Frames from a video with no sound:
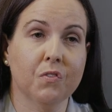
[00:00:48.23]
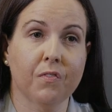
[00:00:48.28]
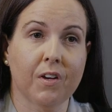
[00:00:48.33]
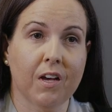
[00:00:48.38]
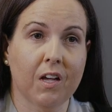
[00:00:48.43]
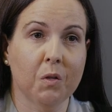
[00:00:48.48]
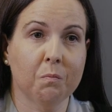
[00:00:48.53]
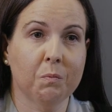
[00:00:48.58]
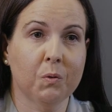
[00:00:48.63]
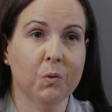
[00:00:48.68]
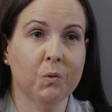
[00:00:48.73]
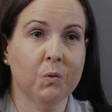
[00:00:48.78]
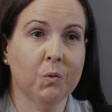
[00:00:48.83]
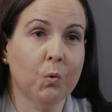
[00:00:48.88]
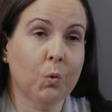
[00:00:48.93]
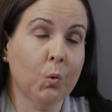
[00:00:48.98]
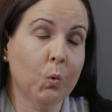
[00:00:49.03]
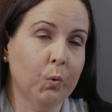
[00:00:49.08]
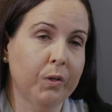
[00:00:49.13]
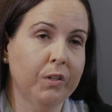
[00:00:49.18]
available,
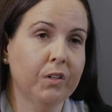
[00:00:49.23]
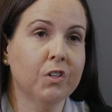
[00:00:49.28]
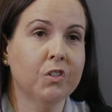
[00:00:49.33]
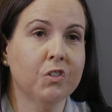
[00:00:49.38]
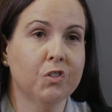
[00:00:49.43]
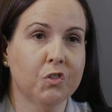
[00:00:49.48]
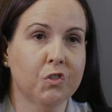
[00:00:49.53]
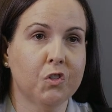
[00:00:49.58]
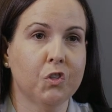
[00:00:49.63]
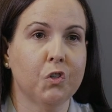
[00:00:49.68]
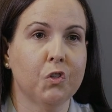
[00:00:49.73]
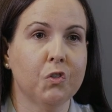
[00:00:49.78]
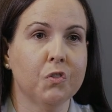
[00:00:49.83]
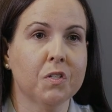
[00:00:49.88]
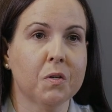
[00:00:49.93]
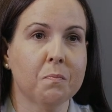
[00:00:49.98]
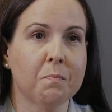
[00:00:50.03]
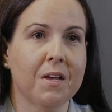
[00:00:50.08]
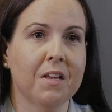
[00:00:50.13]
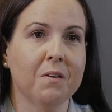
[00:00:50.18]
or you could just
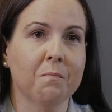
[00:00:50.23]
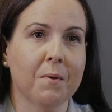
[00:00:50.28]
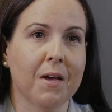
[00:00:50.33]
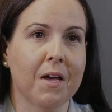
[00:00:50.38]
use a pen and